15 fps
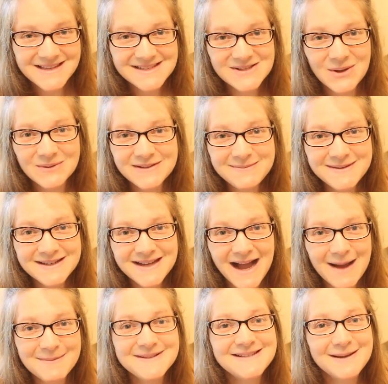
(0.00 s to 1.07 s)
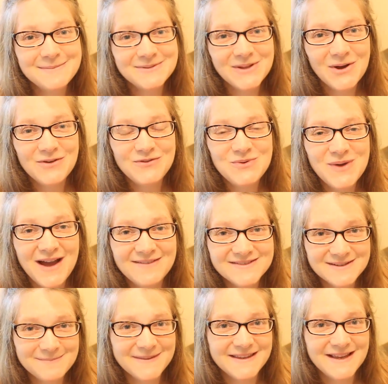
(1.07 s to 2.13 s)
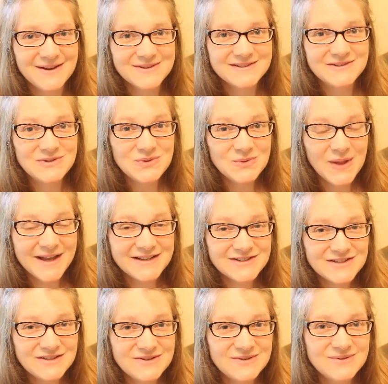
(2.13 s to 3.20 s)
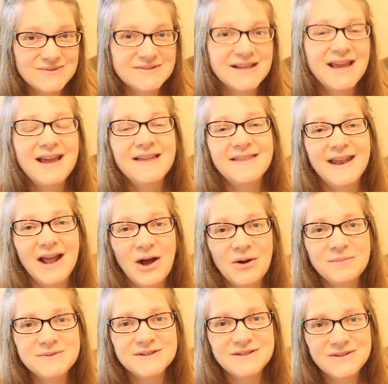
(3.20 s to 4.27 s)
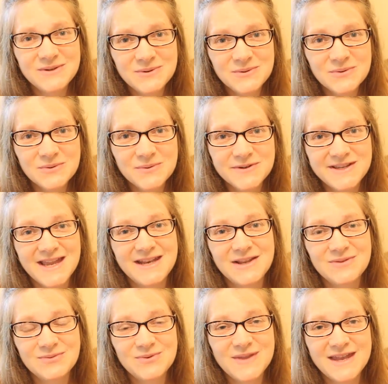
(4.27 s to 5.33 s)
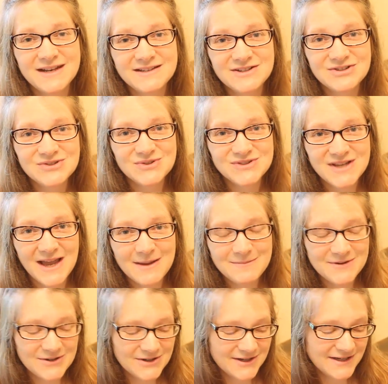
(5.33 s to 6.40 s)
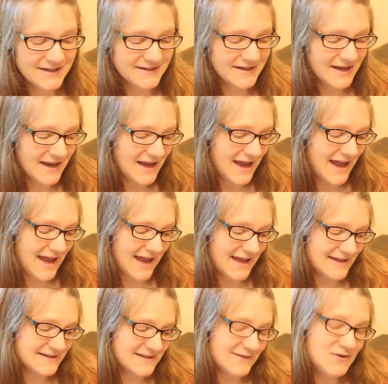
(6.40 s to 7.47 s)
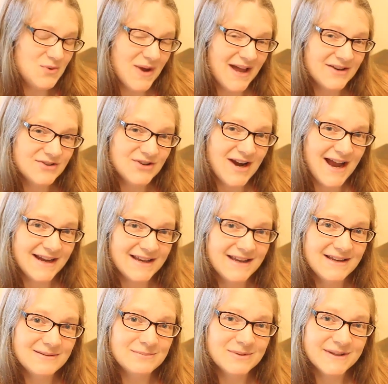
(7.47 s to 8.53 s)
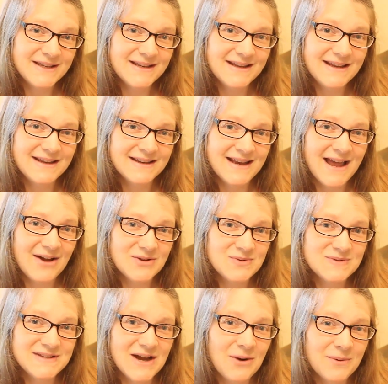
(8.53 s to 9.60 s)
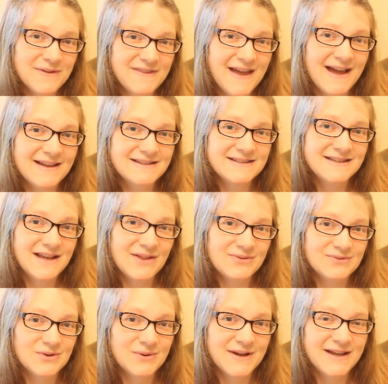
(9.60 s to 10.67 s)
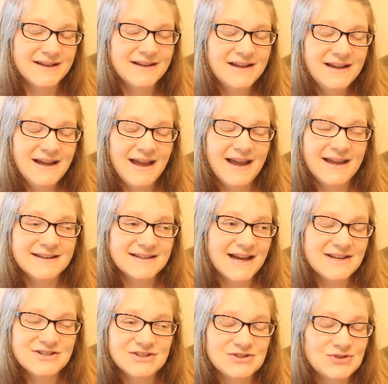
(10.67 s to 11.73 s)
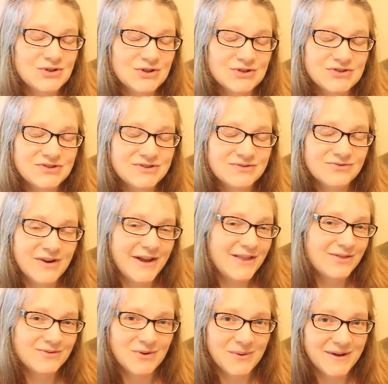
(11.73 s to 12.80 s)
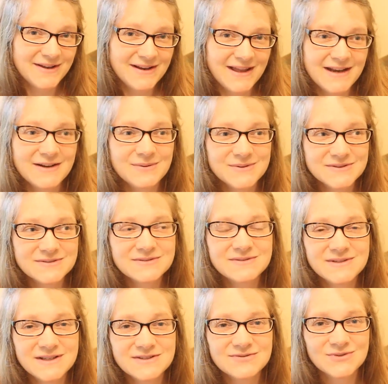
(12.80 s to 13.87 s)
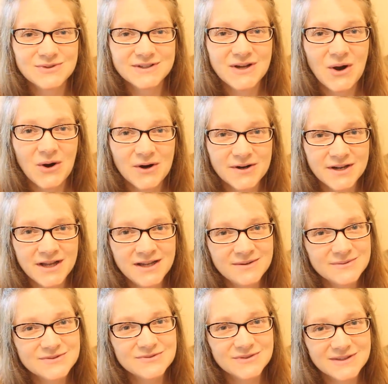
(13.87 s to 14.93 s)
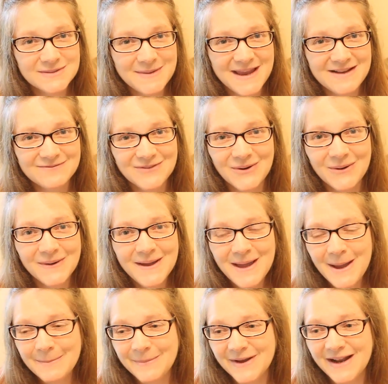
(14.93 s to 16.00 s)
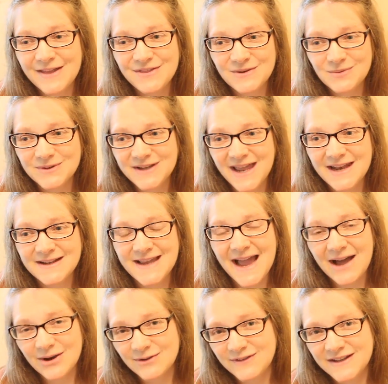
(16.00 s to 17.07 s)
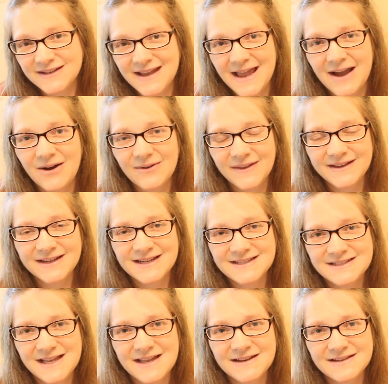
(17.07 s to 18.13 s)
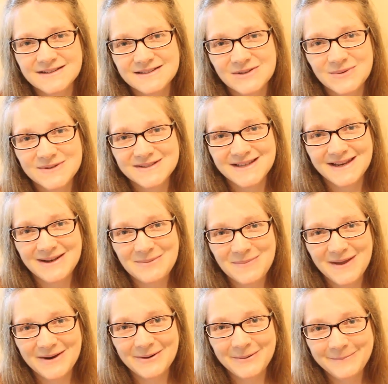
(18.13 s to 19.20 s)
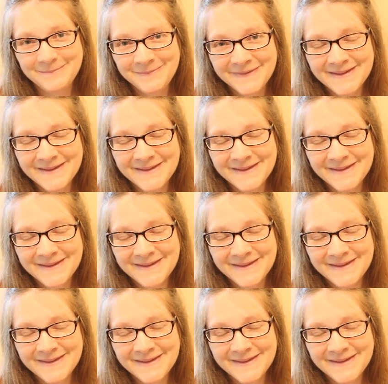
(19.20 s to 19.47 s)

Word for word: So leave me a comment down below if you have something else that you like to use that helped you getting through that initial time period, and if you had cracking and bleeding and how you dealt with that to get through it. And I just nursed right through it, and it's really hard. It was really painful, but I think we're getting out of it now, like I said, and so it's getting better.